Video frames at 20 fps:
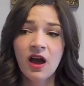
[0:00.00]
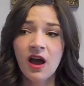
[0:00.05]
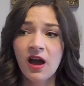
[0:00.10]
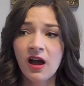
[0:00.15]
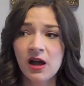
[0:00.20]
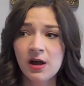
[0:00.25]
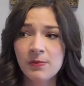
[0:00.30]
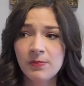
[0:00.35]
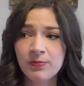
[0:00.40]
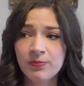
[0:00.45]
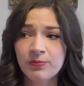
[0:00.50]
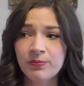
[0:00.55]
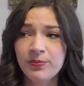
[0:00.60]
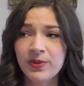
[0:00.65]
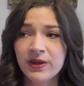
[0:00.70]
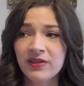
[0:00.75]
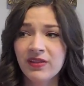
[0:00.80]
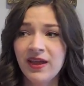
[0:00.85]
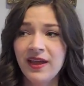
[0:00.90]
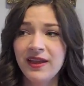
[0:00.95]

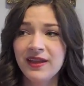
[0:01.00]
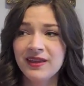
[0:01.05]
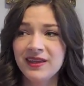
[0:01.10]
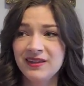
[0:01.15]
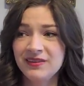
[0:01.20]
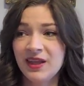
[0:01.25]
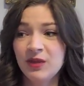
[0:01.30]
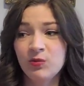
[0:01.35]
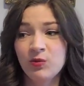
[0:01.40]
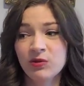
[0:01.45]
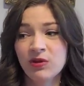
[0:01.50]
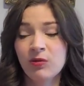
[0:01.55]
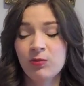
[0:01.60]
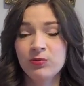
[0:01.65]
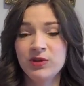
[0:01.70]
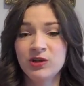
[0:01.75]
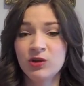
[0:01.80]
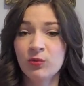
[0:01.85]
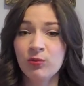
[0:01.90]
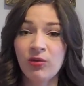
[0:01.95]
But like, and
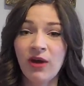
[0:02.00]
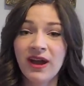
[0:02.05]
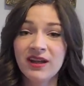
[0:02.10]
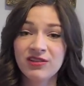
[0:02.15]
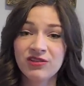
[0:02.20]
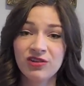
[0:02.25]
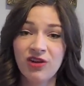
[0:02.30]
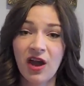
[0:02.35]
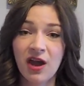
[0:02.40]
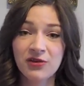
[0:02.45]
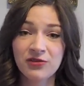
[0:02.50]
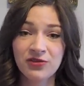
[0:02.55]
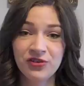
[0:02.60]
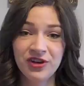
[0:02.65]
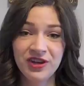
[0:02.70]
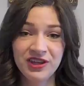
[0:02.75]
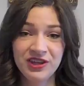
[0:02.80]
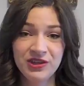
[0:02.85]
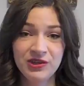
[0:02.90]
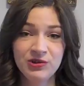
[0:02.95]
then, brides are
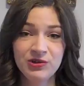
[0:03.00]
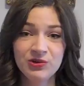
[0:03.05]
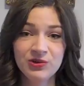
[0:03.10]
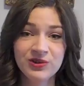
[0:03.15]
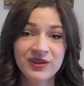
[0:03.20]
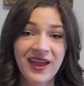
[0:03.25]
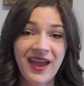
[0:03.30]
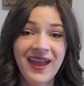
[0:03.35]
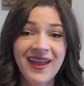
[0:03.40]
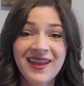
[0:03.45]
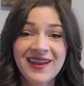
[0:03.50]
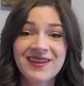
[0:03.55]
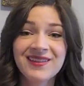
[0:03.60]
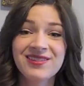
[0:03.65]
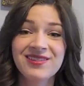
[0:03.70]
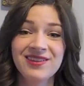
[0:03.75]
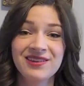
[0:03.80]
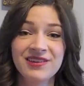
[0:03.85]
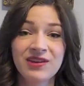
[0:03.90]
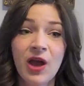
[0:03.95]
offering you
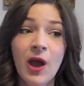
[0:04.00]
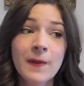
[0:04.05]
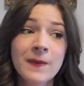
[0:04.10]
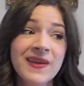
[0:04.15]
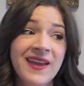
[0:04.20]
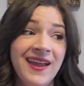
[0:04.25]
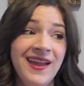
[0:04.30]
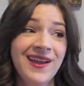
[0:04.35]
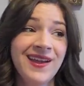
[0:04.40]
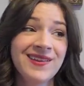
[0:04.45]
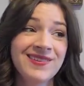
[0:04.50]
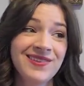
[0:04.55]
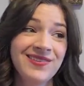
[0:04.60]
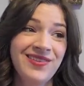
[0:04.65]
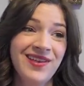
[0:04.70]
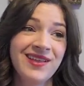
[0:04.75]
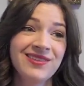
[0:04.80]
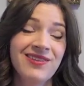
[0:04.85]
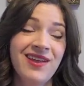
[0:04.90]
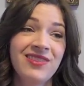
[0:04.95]
cakes and cupcakes and
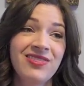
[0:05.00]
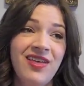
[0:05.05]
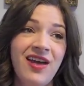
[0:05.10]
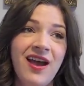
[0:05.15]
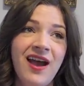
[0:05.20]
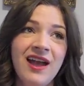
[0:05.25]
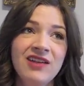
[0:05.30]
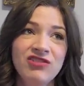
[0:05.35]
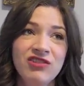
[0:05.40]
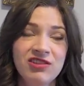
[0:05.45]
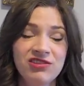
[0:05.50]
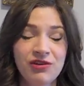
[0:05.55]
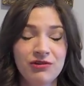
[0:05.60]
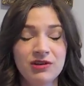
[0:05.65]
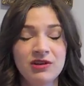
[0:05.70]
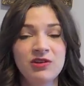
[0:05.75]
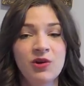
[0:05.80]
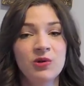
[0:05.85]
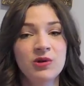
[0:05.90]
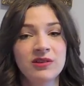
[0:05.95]
things like that. I just
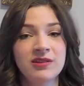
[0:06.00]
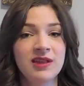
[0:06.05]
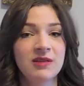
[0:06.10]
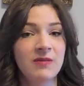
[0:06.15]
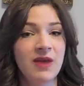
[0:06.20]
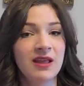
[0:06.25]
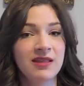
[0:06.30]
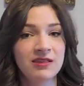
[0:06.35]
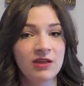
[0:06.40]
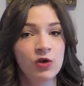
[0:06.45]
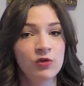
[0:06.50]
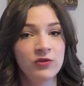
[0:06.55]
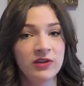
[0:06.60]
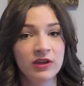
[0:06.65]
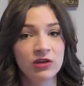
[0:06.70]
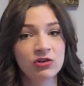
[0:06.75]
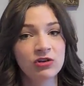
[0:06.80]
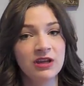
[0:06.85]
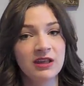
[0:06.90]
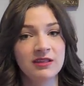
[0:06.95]
started noticing myself
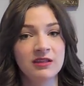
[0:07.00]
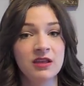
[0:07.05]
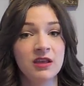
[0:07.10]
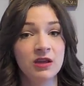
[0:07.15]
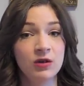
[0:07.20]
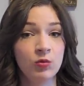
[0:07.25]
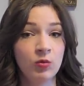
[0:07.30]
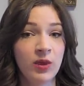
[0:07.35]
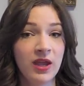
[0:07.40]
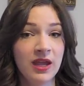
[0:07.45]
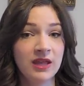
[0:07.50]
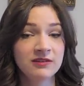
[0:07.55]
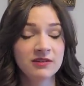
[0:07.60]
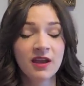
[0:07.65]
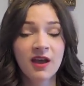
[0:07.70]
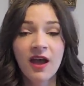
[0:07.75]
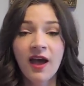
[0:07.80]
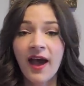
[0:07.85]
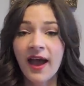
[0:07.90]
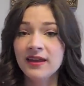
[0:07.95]
increasing in
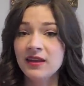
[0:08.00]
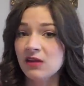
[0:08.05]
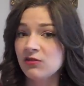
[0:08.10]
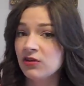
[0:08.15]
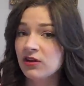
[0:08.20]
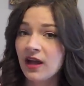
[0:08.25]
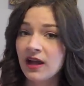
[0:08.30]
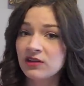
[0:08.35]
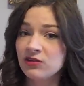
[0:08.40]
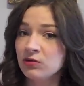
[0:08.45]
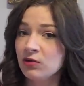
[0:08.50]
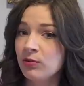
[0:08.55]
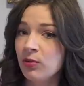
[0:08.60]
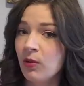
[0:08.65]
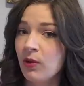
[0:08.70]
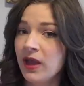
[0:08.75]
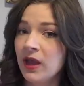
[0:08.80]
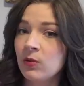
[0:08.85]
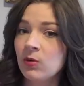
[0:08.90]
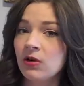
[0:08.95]
weight. I never got to a
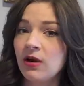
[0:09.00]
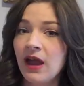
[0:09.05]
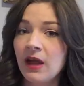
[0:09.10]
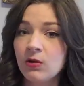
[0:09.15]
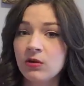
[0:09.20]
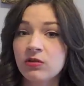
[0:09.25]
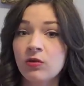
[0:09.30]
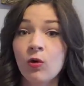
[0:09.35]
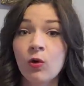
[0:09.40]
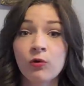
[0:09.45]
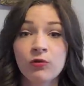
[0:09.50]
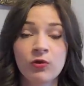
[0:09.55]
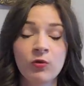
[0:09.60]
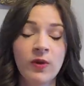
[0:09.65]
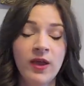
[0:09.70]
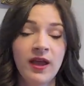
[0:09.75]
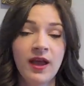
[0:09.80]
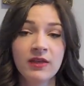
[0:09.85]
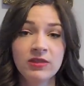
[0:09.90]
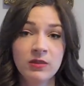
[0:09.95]
point where I was
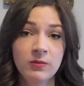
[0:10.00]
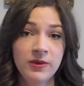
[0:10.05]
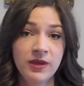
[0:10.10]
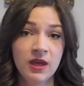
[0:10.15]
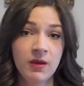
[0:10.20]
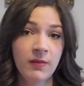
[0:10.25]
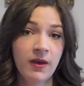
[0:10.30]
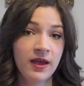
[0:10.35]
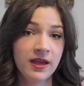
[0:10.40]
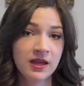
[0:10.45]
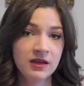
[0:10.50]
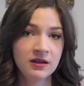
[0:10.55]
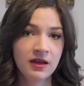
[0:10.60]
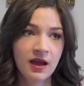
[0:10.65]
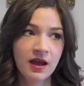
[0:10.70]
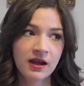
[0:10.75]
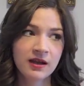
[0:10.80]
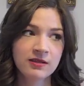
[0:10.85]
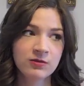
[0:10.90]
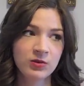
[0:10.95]
overweight on the BMI
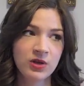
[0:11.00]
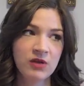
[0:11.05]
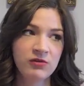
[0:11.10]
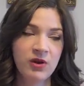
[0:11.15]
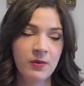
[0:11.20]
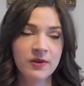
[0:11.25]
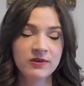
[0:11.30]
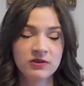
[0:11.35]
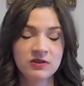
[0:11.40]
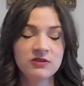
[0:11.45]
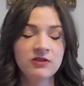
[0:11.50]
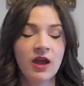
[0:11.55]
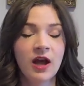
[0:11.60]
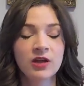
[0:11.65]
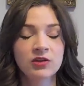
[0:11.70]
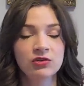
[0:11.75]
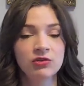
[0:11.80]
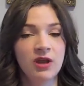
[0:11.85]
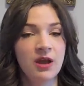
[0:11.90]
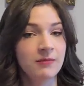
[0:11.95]
index. Whenever I went to the
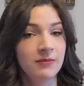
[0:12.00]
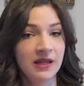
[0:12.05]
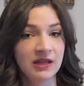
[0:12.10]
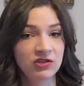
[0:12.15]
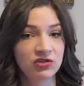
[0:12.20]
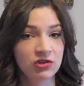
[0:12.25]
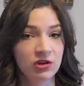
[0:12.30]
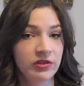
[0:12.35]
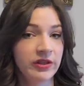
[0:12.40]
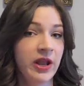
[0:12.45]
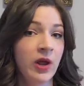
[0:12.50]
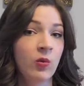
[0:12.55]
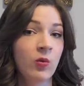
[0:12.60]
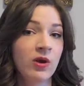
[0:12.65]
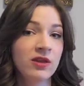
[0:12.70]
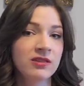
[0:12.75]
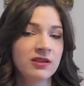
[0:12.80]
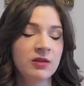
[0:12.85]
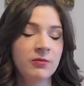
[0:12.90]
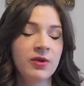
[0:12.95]
doctor, I made sure that I
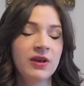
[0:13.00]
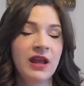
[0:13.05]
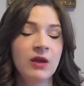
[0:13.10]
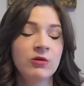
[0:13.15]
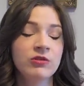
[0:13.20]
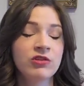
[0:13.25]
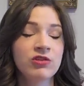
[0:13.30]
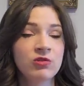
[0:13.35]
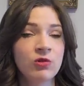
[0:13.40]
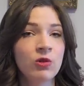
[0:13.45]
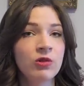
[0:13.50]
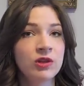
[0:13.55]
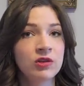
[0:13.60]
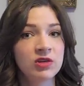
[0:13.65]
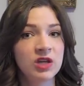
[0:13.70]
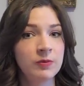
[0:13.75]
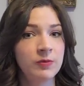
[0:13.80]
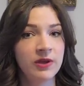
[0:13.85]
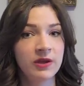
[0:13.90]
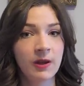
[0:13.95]
wasn't, but I was slowly
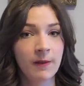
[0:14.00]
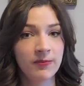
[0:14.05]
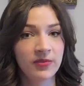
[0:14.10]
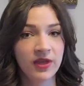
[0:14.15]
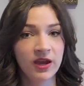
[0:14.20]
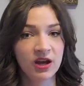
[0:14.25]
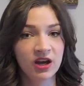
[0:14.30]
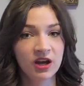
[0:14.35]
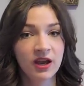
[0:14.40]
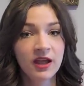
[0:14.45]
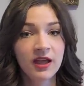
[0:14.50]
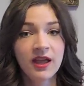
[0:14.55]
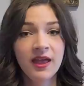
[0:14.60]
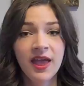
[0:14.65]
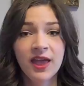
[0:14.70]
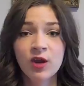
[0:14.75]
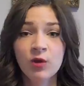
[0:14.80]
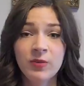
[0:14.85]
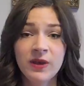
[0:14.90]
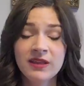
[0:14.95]
creeping up there,
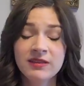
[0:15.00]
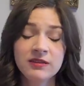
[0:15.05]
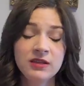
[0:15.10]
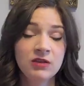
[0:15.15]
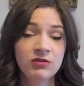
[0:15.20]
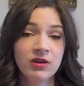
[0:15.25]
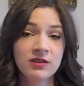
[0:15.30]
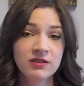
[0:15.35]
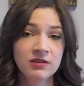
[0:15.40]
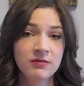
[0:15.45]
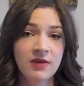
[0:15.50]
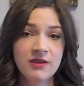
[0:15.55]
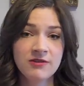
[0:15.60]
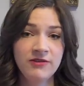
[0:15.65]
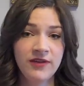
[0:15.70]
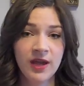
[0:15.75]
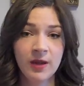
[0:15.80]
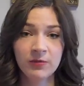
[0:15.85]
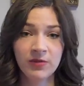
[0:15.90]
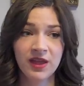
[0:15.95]
and obesity runs in my
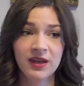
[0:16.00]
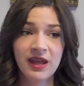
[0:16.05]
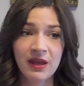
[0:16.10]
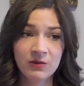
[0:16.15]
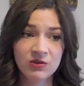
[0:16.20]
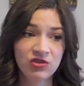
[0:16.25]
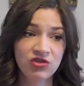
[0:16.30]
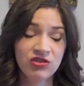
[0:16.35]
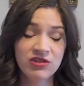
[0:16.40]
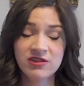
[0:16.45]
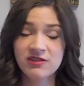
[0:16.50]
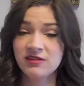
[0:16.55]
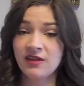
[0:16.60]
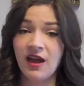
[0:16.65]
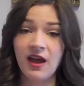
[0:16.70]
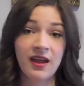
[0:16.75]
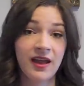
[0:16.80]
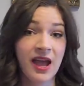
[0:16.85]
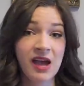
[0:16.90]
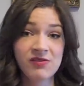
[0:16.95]
family, and I was just
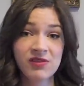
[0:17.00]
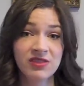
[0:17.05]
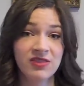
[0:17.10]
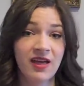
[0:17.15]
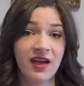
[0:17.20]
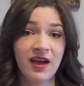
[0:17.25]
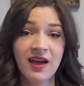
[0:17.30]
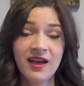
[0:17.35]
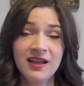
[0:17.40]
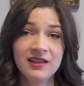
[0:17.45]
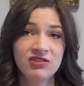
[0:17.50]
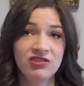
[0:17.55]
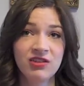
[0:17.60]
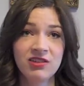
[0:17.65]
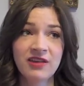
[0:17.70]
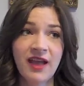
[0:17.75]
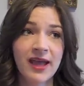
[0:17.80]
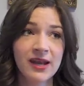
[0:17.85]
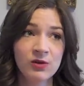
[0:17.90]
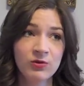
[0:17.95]
not having that. It
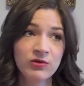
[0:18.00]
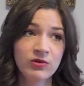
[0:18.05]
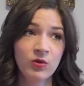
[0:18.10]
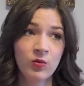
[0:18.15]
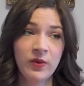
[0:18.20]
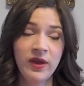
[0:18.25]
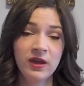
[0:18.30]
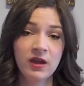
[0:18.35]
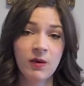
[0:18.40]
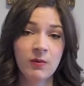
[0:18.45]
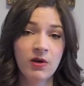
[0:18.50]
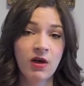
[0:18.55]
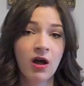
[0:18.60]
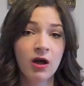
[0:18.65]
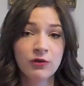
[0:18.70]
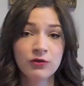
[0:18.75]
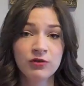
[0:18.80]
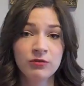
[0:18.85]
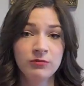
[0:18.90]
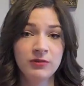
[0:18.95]
just kind of was a wake-up
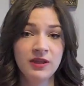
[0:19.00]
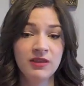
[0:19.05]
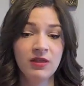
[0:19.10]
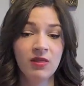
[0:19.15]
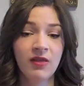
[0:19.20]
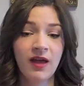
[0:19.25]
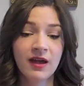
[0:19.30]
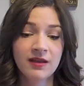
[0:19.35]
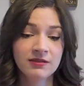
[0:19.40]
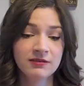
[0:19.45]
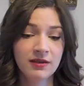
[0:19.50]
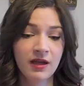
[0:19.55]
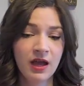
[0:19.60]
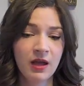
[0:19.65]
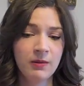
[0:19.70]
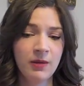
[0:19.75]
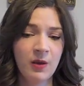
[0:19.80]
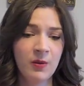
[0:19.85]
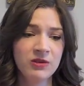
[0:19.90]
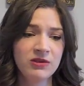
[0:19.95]
call for me the last
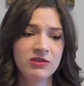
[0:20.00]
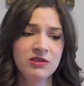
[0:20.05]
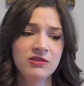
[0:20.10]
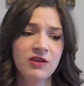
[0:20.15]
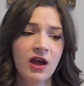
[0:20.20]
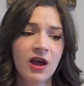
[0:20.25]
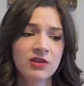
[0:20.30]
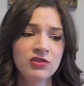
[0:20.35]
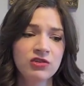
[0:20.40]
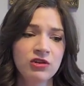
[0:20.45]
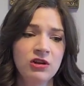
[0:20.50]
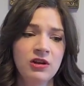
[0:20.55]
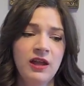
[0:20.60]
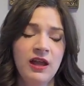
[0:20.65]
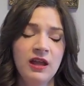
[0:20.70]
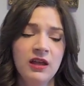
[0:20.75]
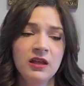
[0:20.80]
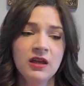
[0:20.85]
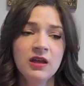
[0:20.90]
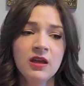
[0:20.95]
time I went to the doctor and
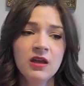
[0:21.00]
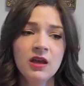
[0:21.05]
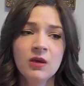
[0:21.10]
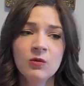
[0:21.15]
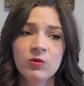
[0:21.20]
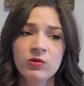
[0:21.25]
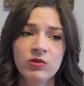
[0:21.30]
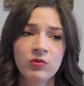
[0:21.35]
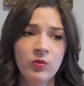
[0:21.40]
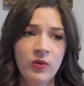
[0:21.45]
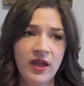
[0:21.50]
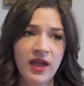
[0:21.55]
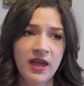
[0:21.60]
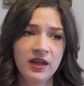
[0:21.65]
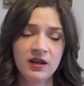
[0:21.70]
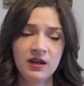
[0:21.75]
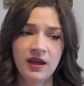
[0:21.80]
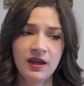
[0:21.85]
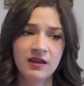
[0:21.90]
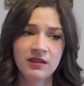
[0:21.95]
I was
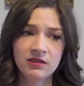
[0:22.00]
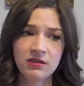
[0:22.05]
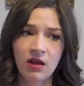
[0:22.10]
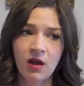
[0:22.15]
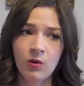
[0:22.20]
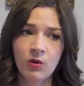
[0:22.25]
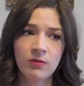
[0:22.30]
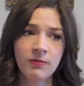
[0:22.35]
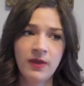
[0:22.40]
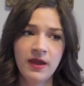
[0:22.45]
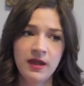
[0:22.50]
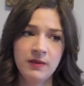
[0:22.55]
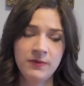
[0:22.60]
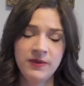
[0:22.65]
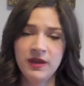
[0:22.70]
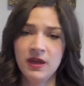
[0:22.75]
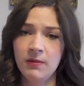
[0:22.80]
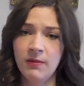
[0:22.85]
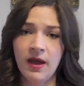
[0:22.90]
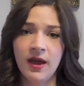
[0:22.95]
weighed and I saw what my
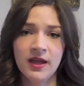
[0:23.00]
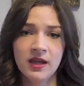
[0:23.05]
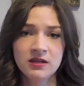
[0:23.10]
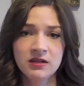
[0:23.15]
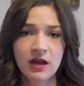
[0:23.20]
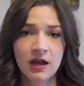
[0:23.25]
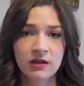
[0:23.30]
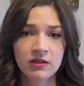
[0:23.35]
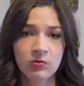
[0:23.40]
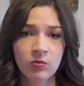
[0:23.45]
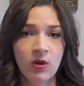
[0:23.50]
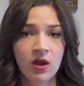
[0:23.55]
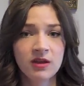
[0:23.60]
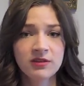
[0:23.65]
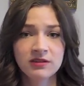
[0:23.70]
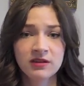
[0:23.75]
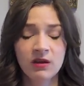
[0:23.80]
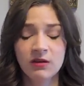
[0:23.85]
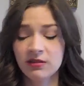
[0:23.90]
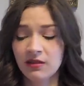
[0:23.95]
BMI index
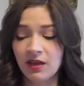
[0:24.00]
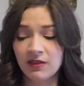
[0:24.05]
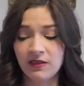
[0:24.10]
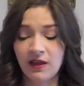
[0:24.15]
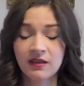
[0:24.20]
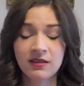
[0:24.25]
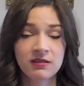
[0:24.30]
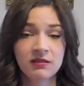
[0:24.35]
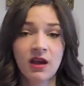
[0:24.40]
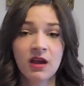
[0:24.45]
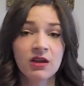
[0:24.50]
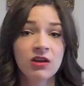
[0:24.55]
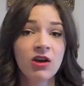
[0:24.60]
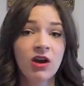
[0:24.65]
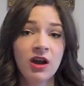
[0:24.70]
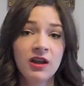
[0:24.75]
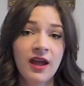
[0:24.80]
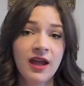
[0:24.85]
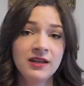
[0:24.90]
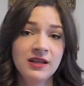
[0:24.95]
was, and I was like, that's not good.
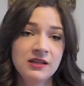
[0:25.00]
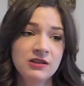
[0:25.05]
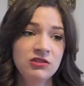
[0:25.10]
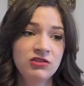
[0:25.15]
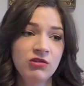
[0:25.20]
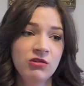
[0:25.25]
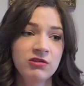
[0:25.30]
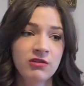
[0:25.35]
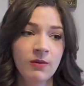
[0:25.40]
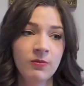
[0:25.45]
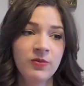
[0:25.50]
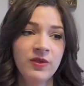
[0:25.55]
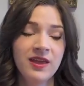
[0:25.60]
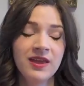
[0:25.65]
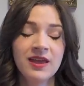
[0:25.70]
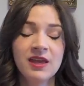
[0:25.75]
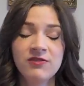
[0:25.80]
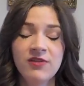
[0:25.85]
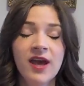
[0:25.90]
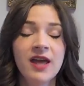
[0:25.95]
I need to do
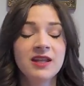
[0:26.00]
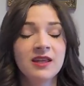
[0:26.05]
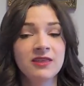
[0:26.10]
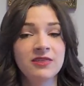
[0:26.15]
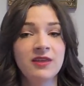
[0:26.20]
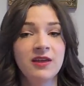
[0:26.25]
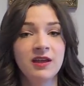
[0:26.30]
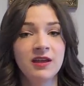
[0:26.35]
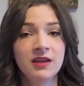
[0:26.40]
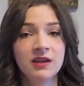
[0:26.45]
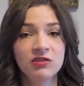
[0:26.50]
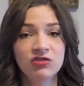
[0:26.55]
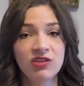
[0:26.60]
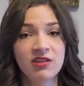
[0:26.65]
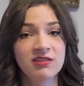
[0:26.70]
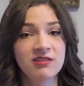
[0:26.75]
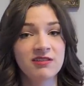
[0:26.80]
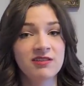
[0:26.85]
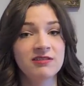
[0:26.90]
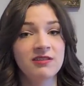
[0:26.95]
something, if anything,
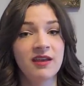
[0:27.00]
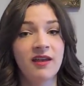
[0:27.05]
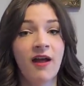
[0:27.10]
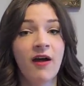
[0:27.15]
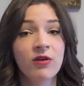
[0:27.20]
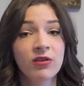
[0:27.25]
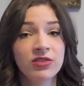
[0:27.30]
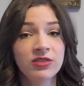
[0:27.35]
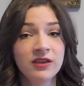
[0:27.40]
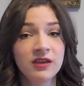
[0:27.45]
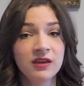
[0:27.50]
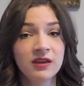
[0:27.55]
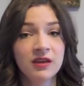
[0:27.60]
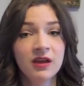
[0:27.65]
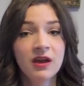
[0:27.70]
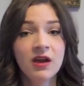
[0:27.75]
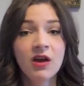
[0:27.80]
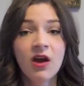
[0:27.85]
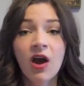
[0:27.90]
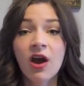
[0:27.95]
just to stay healthy.